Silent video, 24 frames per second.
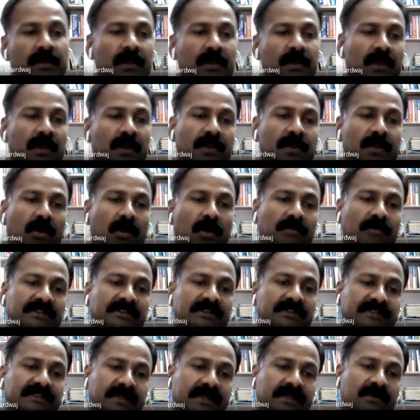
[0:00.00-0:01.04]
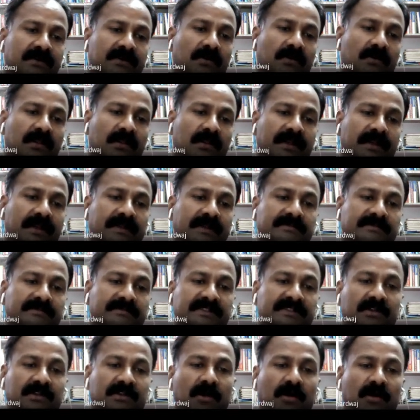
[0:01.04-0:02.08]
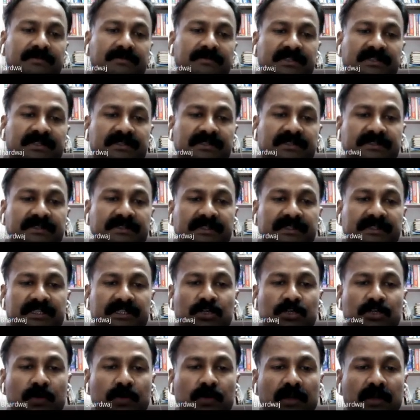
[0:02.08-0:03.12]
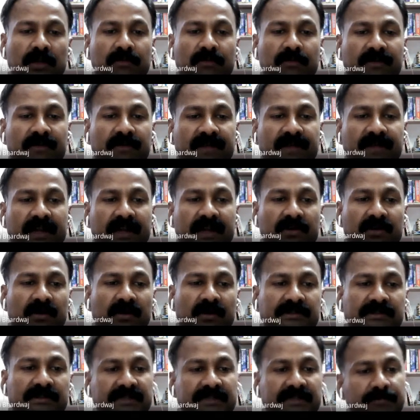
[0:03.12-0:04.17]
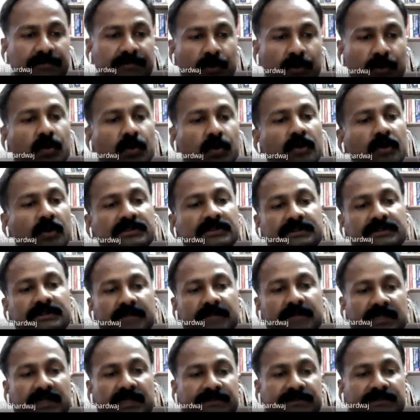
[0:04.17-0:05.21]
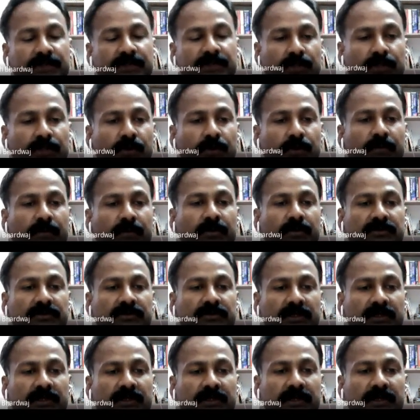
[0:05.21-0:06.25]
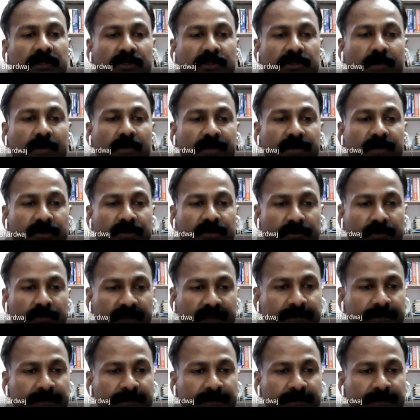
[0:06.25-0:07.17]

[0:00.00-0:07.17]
In normal state, all atoms in an object contain equal number of electrons and protons, as we know about the atomic theory.